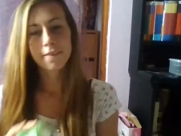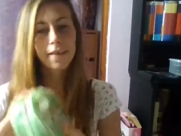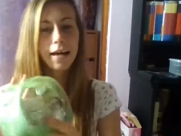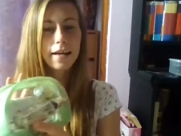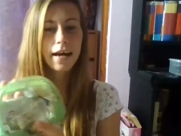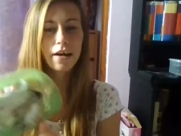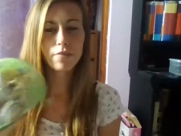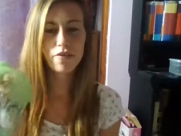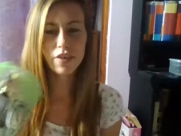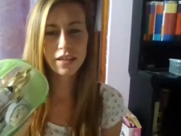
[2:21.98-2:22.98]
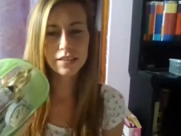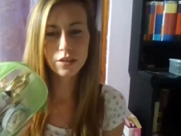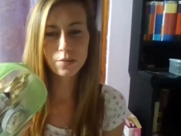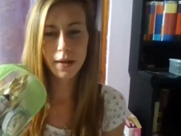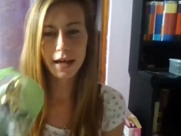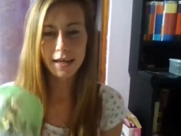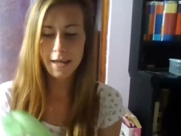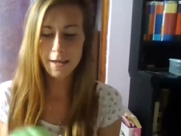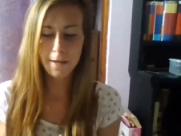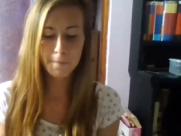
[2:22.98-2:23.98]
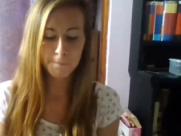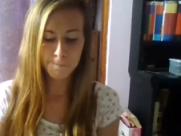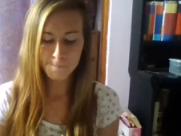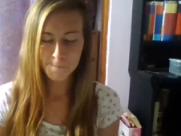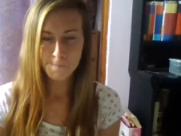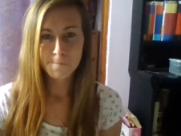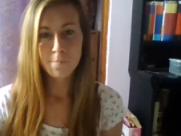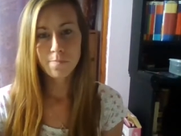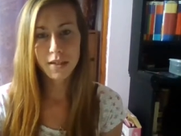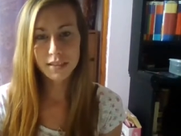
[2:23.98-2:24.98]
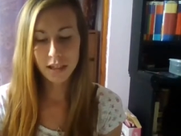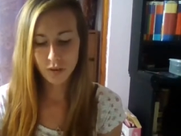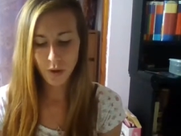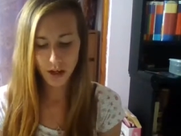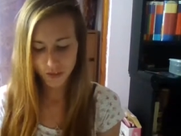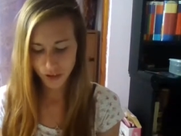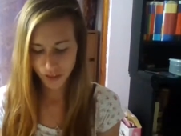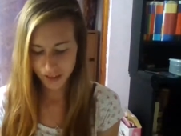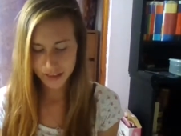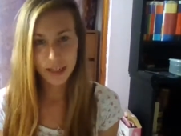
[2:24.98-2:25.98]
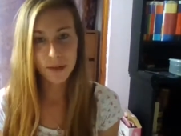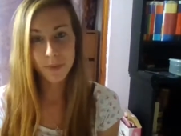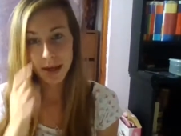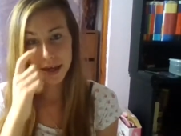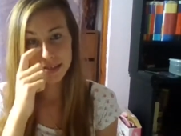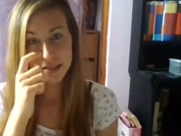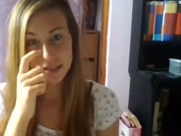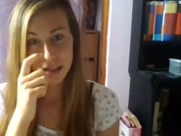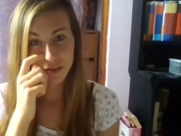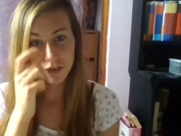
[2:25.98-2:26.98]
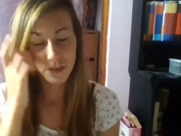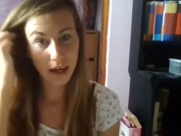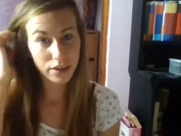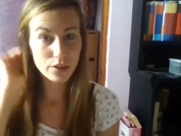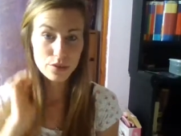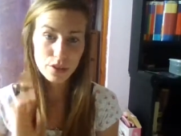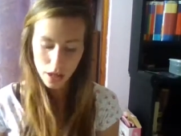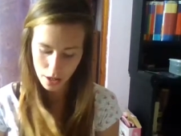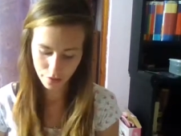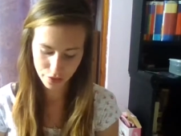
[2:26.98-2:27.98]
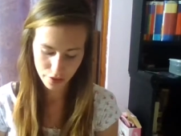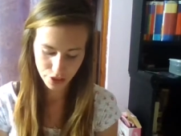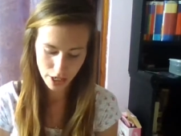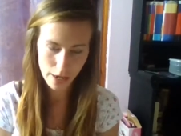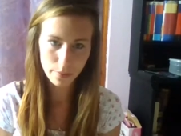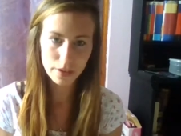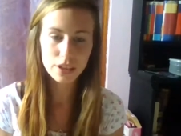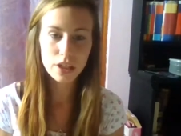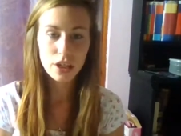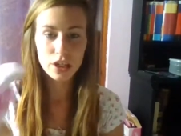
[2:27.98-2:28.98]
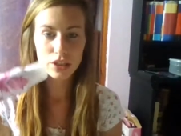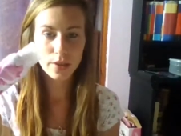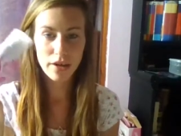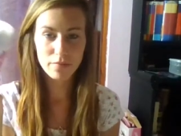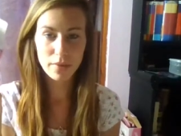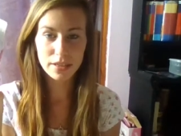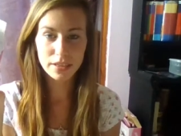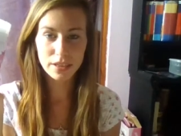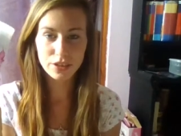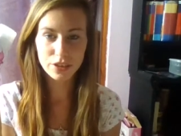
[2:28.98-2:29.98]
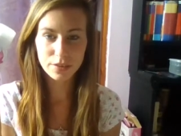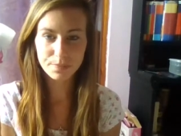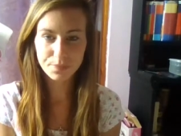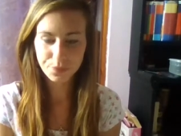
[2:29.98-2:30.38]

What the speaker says: Then I have my first little bag here. This has quite a few things in it, but it's stuff that I use after I've showered. So I have my deodorant,